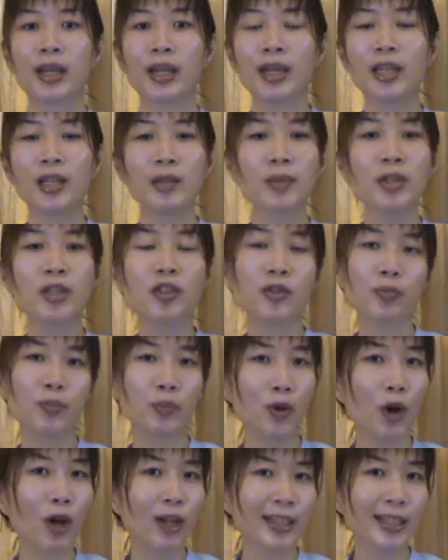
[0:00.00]
It means
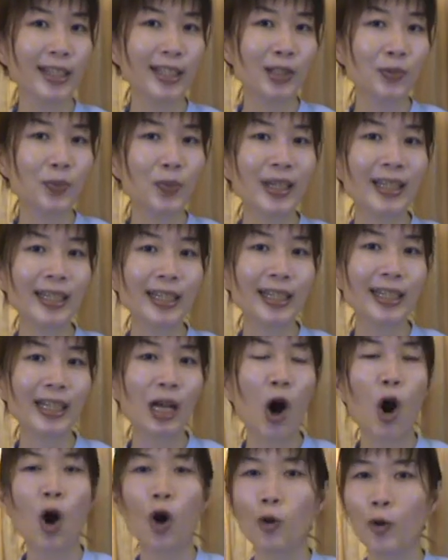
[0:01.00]
broadly speaking
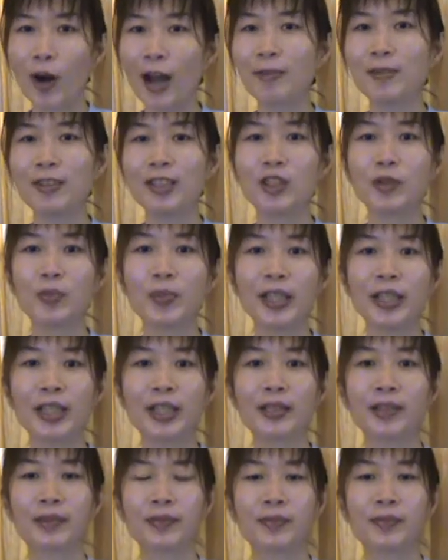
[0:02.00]
or roughly
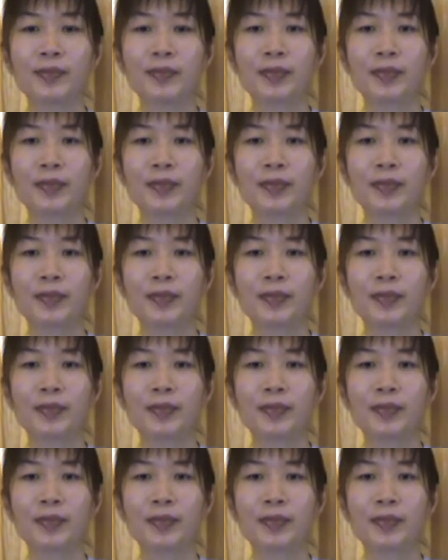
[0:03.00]
speaking.